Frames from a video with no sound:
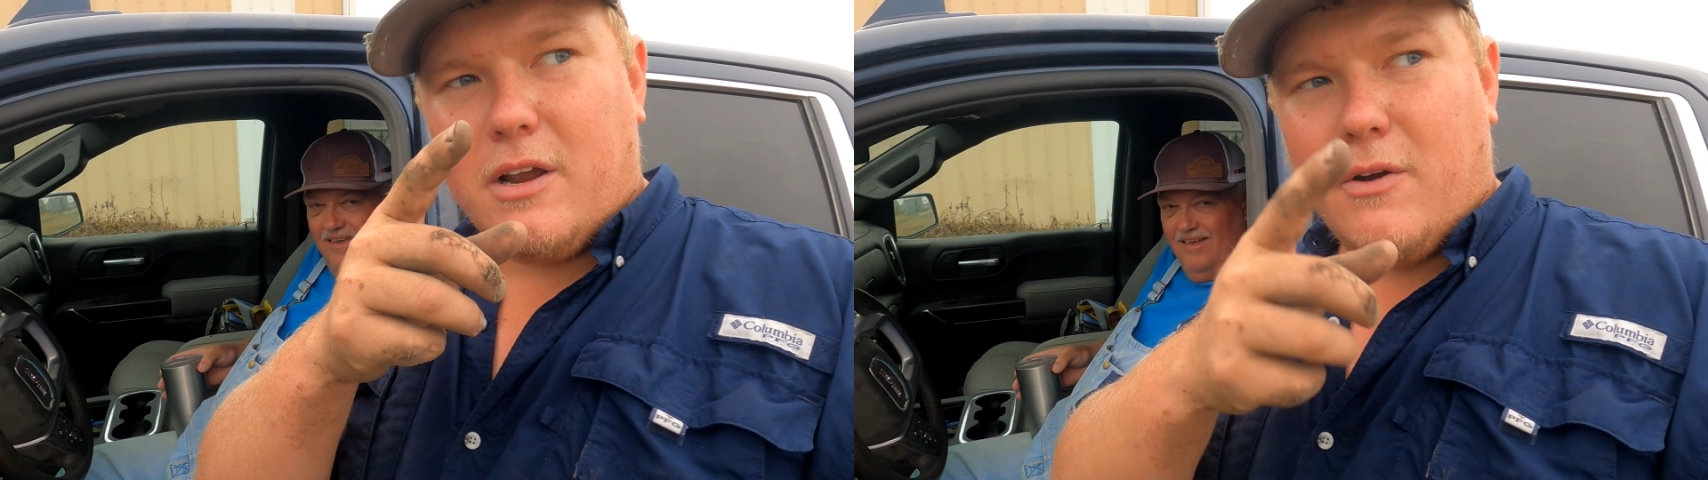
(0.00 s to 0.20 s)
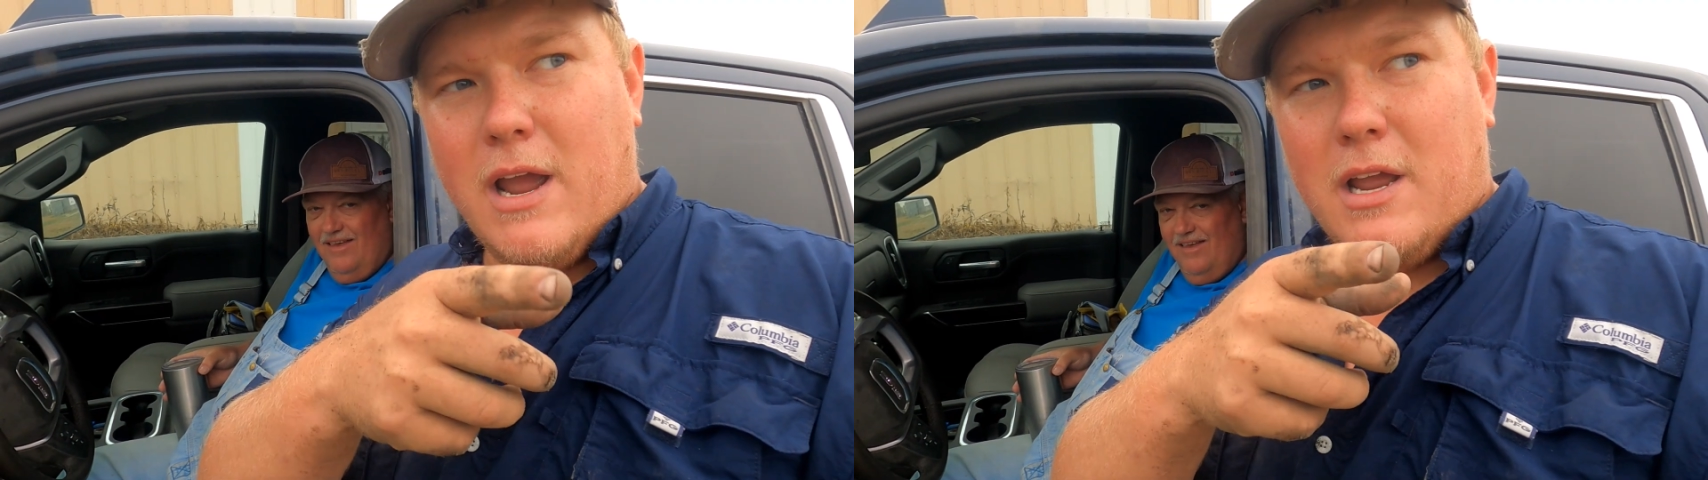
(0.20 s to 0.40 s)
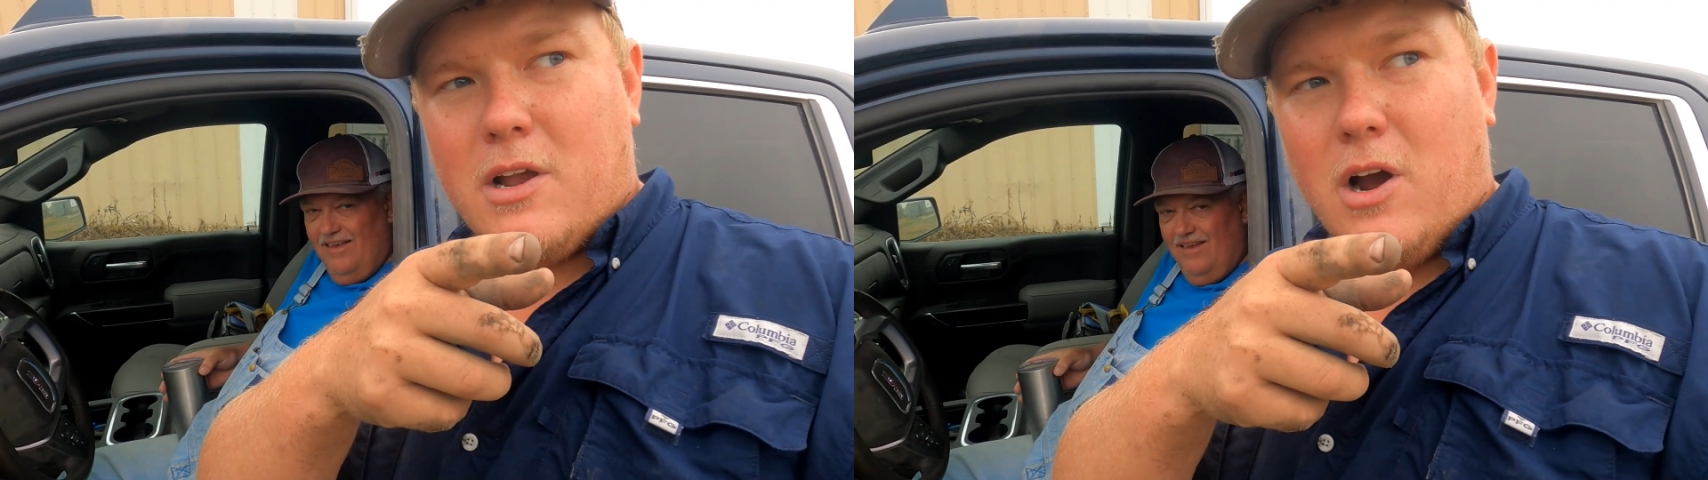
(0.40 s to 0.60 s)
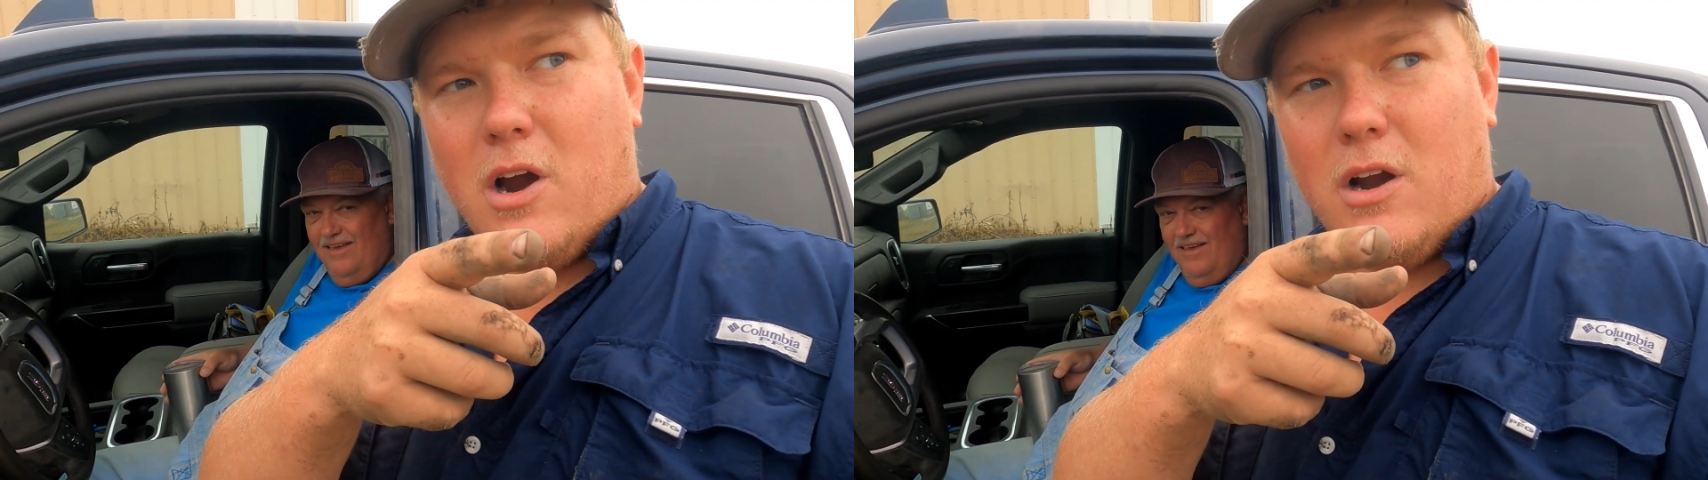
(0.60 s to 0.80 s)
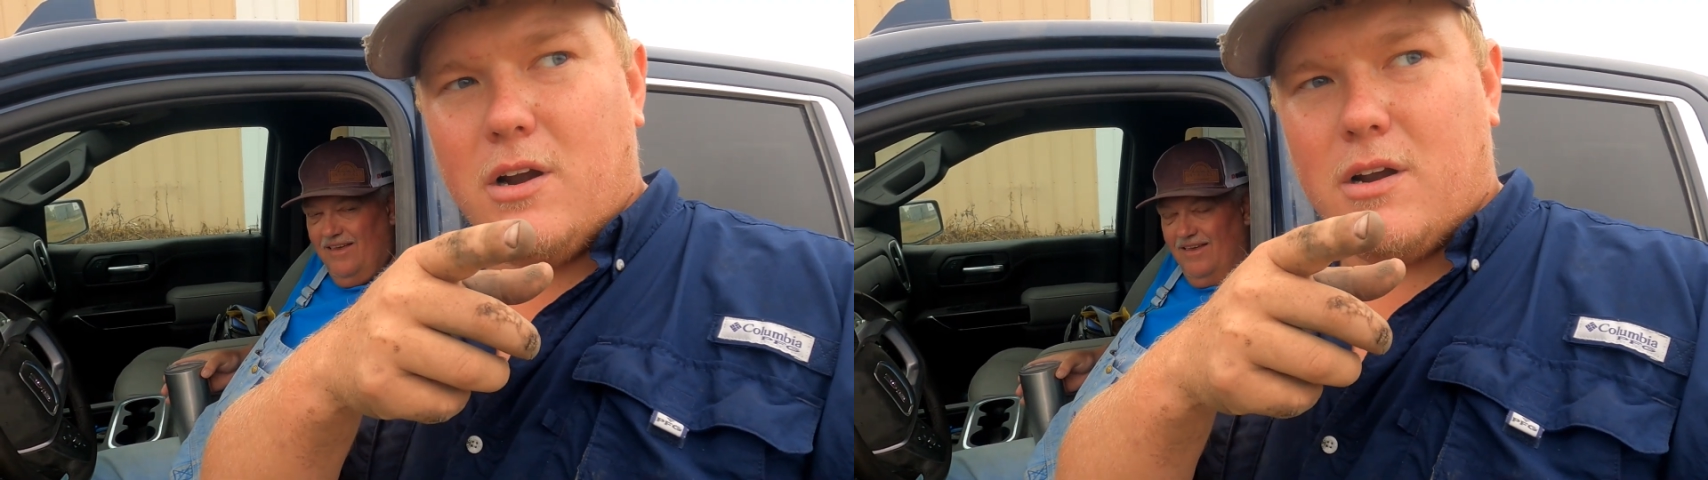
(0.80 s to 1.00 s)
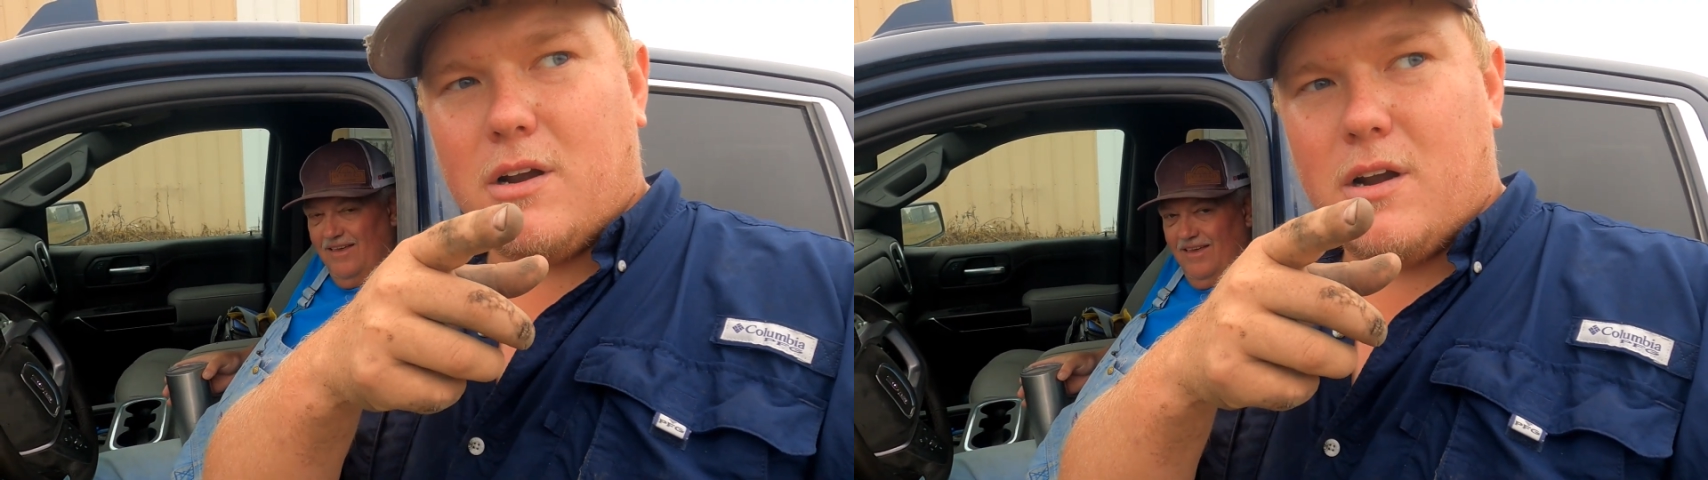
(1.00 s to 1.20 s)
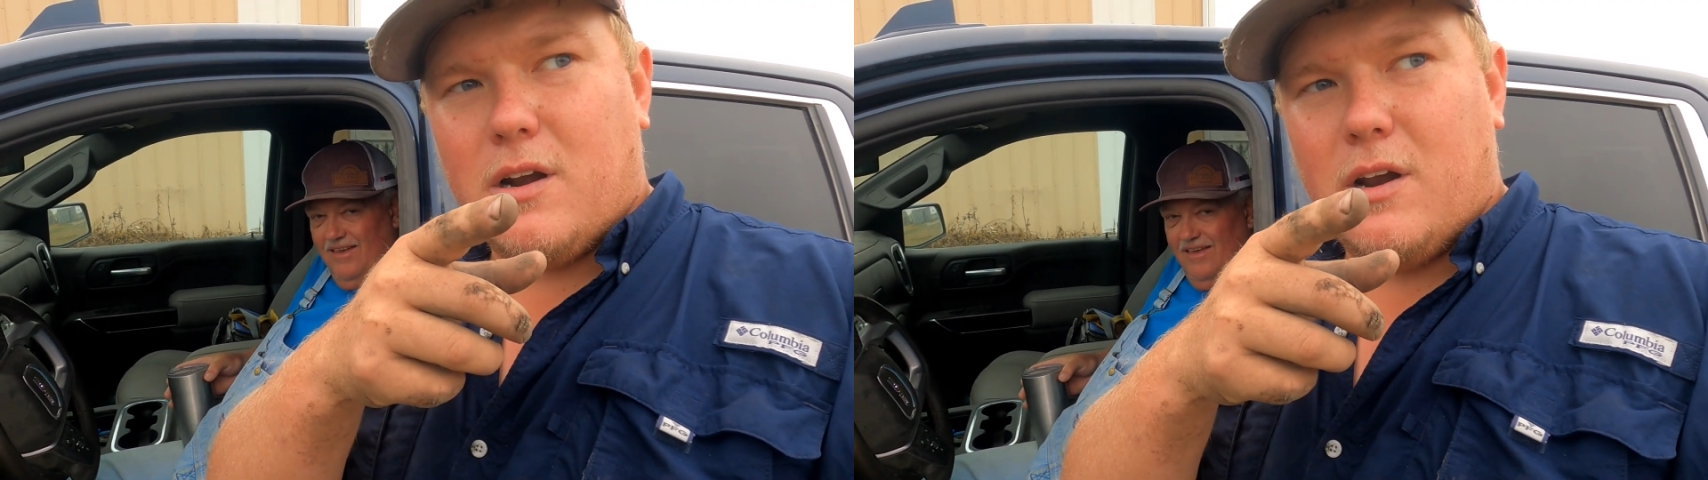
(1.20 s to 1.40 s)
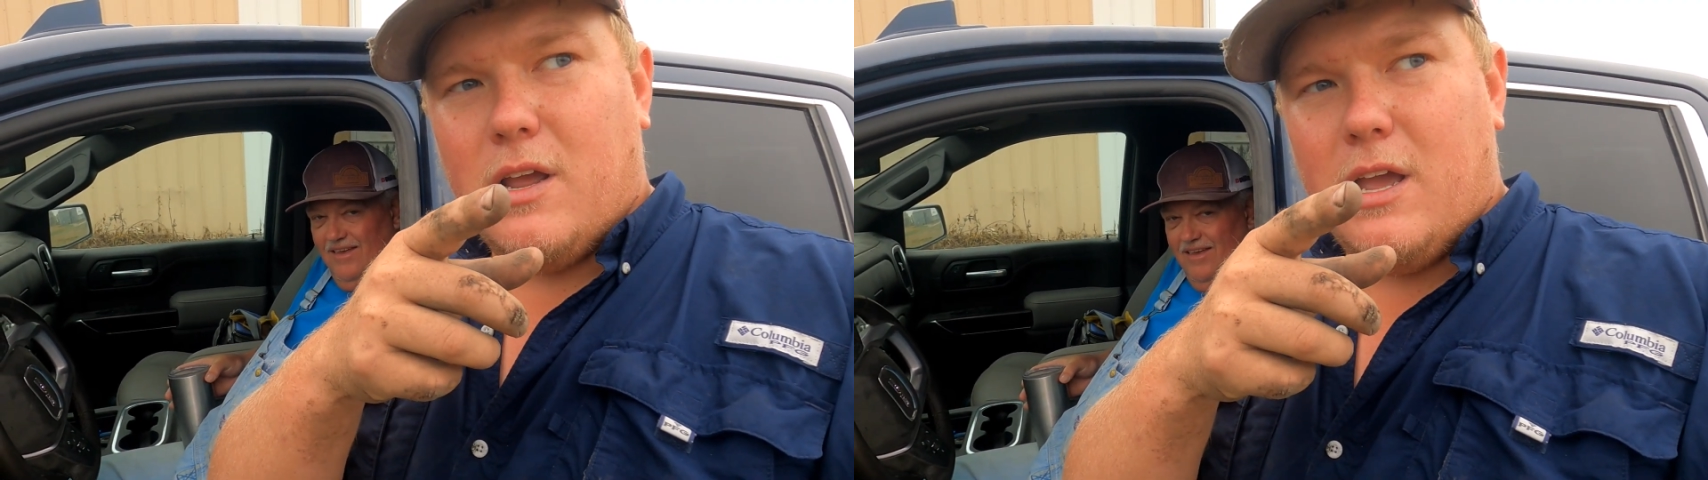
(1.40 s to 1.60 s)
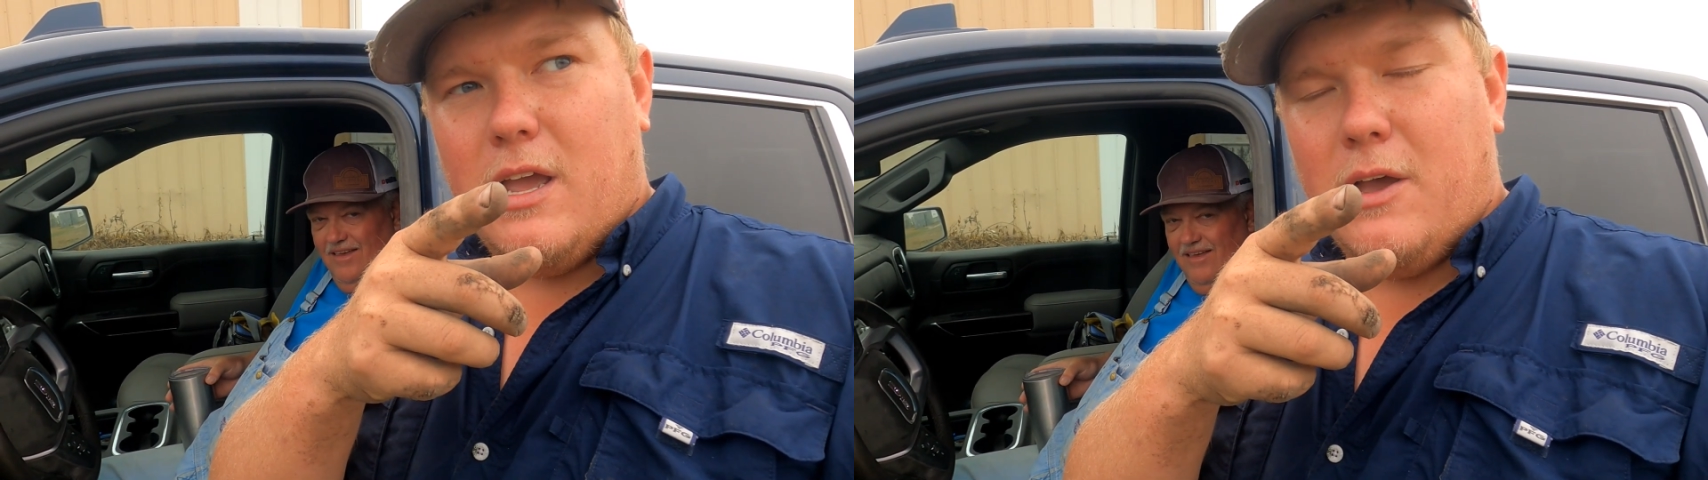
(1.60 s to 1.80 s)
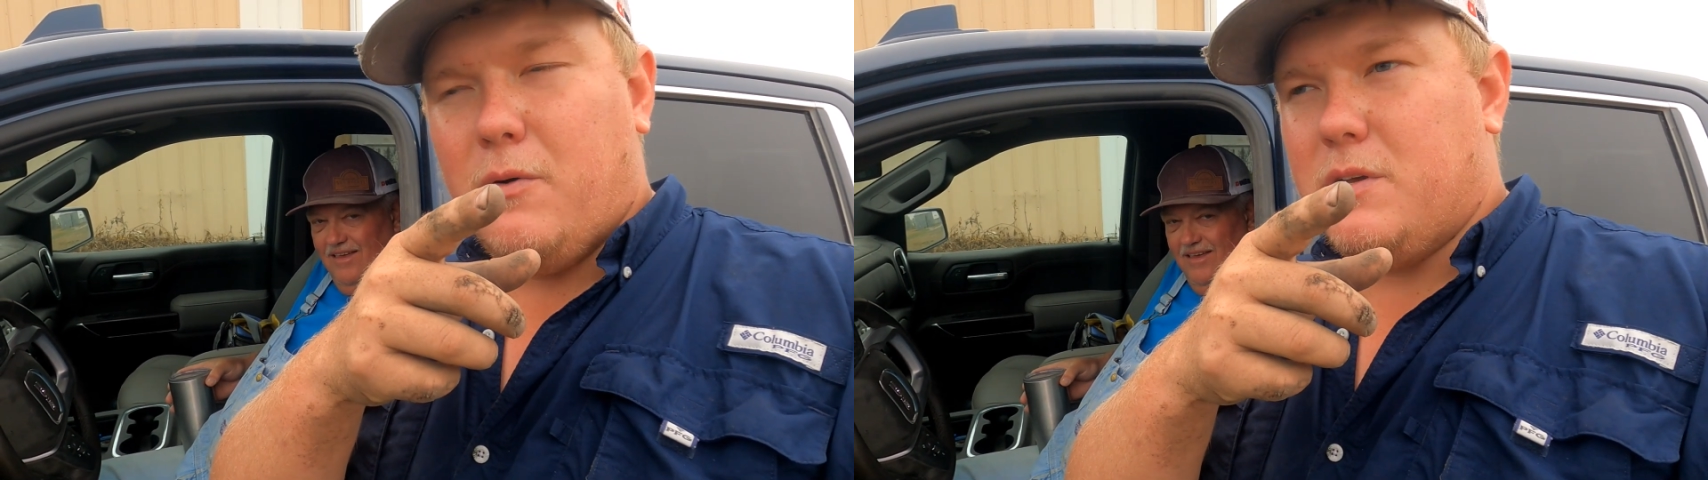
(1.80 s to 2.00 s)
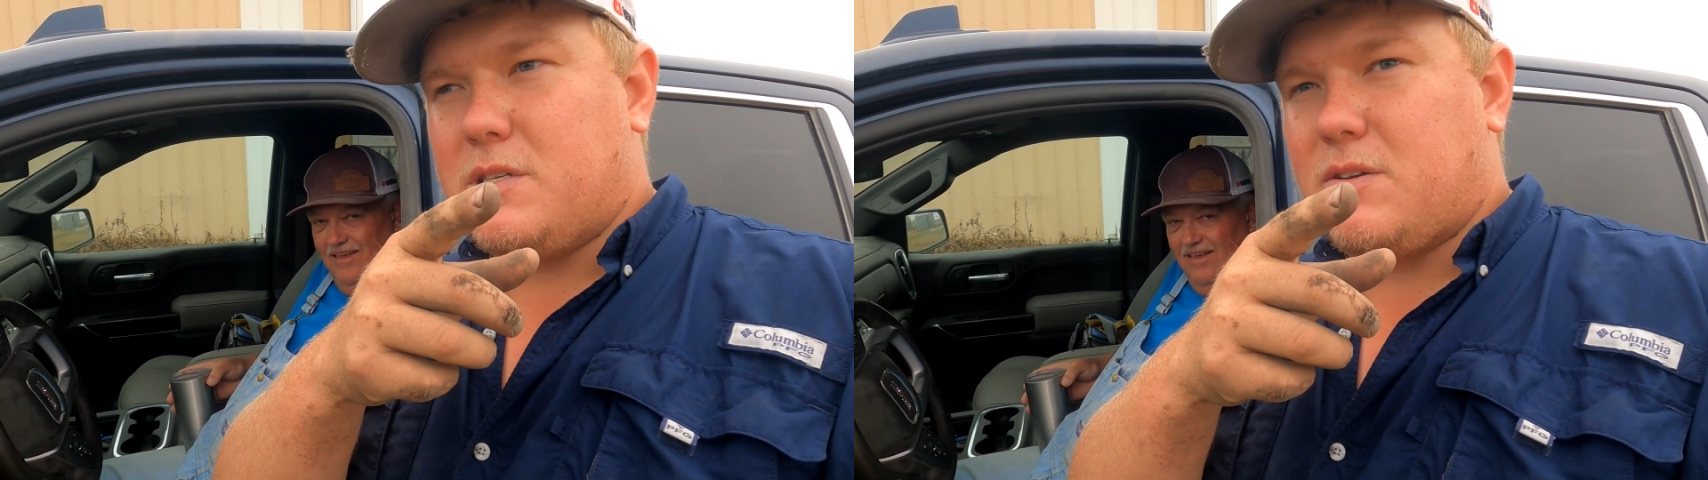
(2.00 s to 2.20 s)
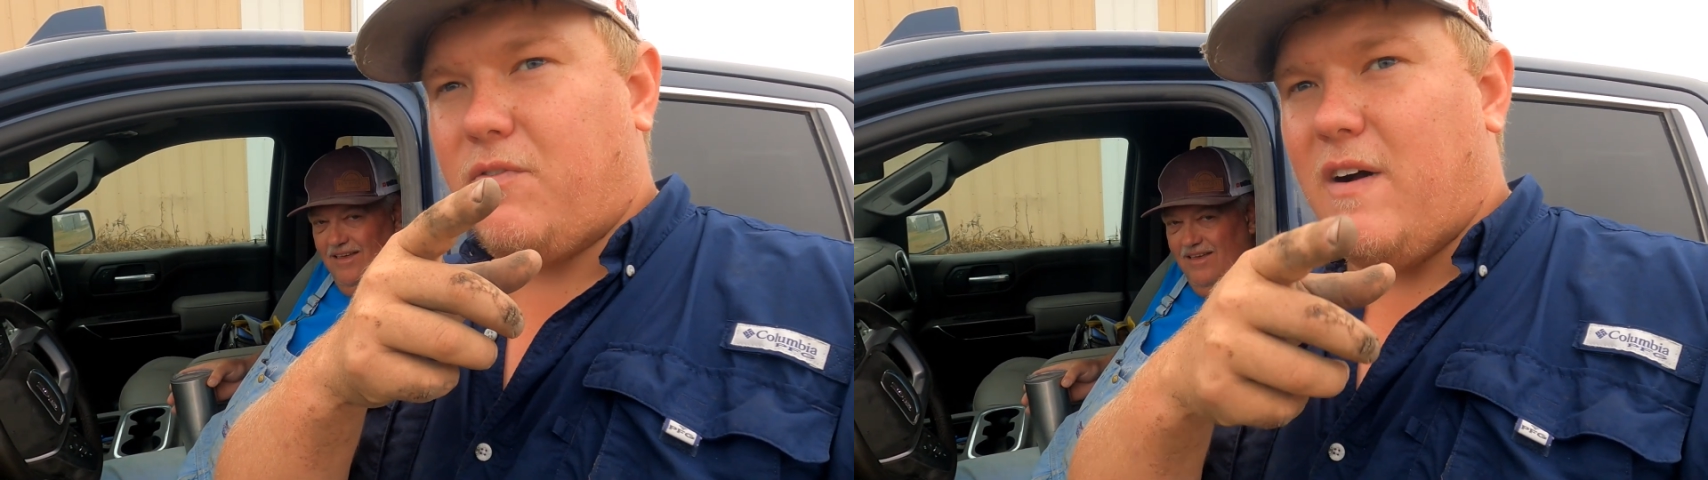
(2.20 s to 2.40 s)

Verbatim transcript: grain cart, it was